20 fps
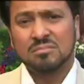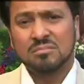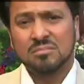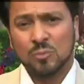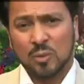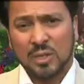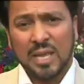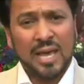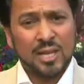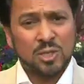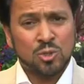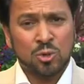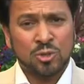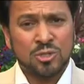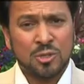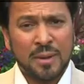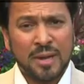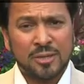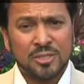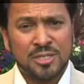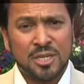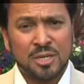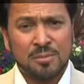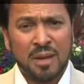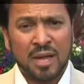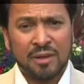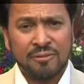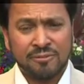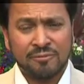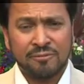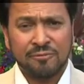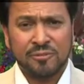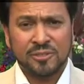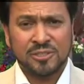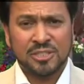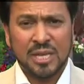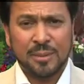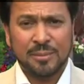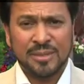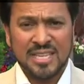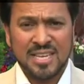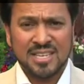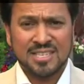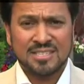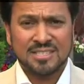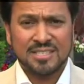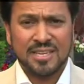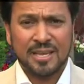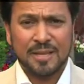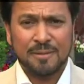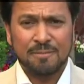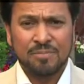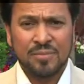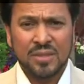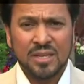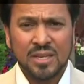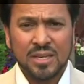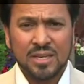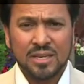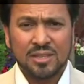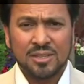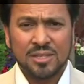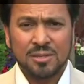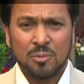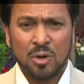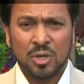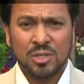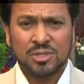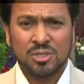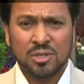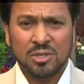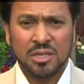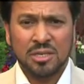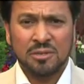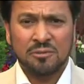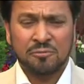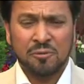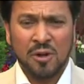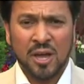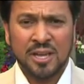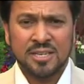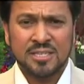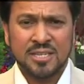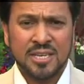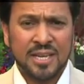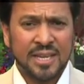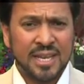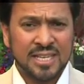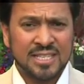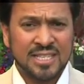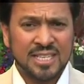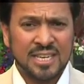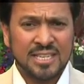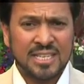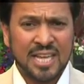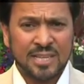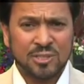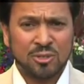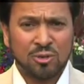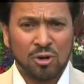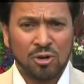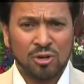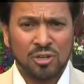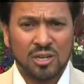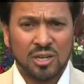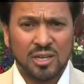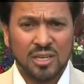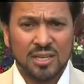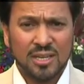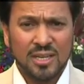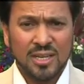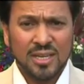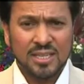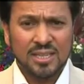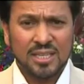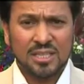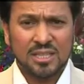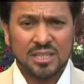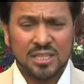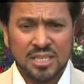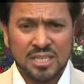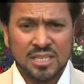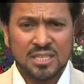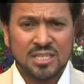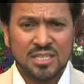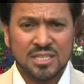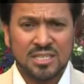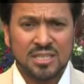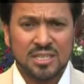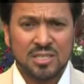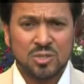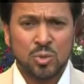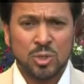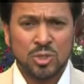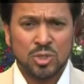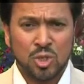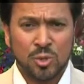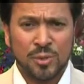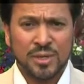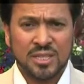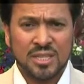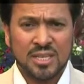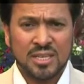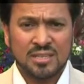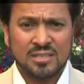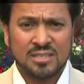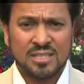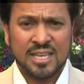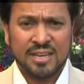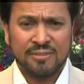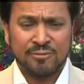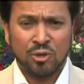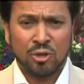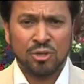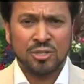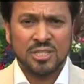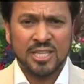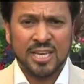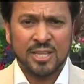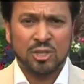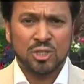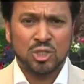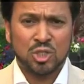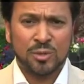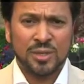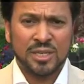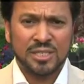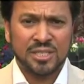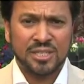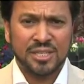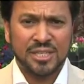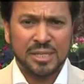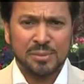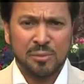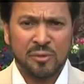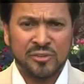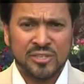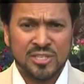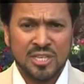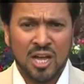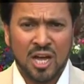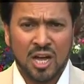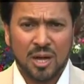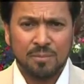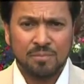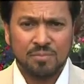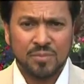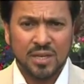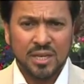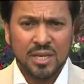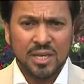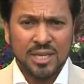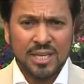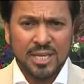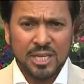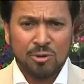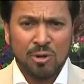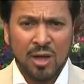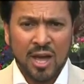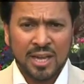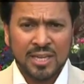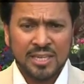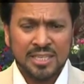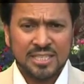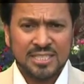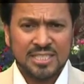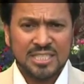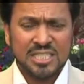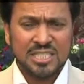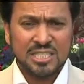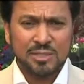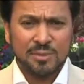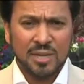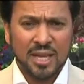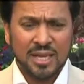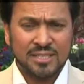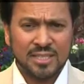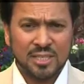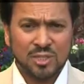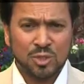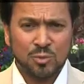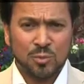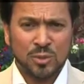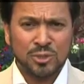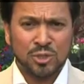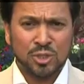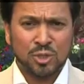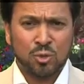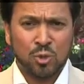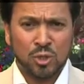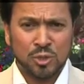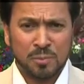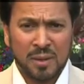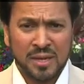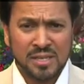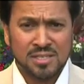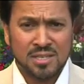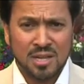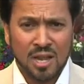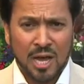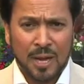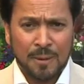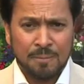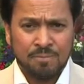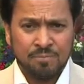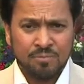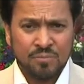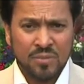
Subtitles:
Well, I talked about it in my sermon yesterday in the mosque in Friday, and I said it categorically that these idiots who are doing this, they're not doing it in the name of Islam. Iraq and its destabilization was not caused by Islam.